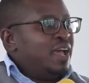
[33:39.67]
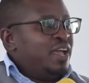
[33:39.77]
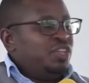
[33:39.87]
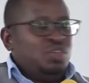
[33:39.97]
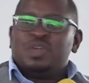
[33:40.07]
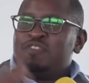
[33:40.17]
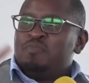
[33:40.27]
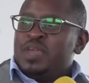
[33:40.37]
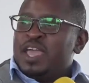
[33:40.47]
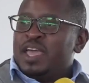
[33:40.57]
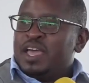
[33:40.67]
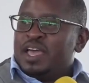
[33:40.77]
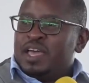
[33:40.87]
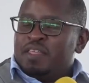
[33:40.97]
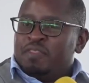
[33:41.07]
you give me
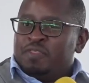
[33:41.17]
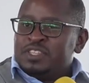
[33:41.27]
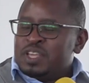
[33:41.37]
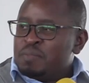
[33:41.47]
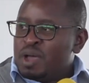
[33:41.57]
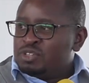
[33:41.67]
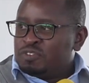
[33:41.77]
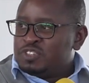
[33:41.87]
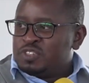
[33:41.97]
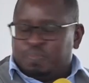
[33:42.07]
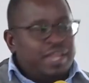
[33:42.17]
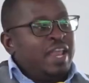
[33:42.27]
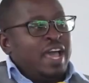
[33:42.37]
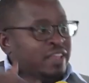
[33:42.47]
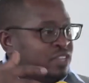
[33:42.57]
this amount of speed,
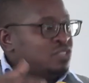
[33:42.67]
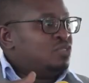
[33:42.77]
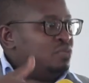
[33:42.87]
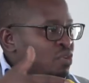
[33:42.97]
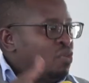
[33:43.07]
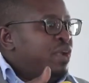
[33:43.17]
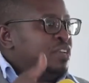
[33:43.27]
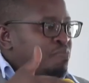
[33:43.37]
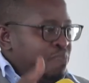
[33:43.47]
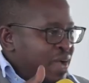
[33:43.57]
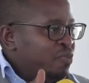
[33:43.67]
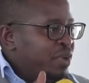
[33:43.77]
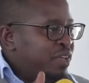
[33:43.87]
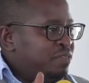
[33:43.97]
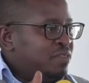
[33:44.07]
otherwise known as
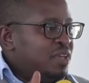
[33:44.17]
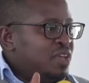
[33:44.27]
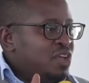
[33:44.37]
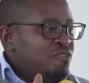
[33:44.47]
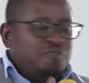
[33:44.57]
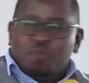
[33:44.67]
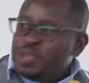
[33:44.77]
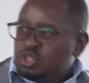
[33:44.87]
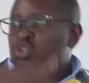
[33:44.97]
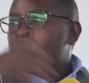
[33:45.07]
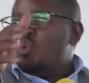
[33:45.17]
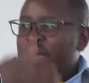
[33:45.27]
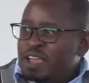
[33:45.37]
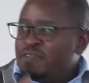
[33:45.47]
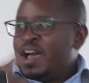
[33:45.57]
bandwidth, for me to do
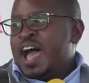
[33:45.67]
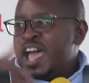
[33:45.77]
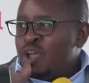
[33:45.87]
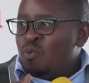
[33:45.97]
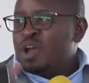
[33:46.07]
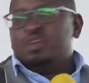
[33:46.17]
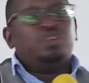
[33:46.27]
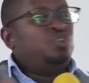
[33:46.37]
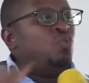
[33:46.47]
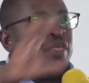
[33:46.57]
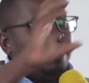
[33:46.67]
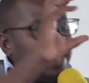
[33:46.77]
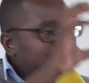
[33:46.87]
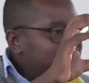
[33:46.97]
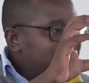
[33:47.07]
whatever I want to do
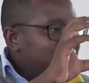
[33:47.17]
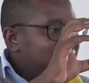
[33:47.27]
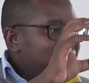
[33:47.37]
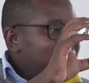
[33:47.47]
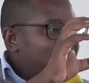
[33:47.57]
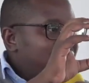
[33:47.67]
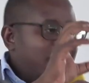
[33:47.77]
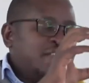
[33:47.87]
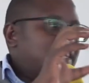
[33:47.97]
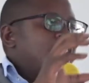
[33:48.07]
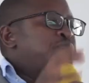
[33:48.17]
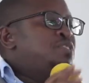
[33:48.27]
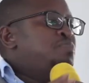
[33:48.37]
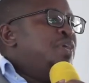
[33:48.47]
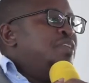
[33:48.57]
within that cap
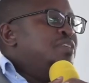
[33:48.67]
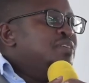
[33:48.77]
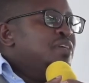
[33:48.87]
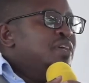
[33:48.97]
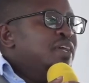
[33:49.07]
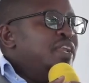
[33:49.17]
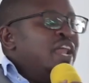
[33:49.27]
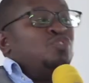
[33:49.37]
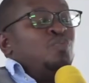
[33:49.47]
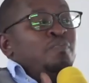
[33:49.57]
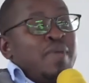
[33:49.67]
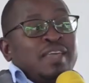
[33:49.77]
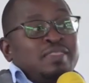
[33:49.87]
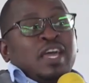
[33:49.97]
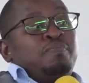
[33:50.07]
speed. Now, to
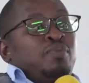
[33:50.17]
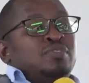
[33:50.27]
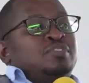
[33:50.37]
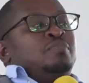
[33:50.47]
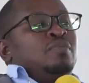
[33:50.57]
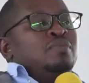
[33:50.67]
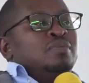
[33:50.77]
make that possible,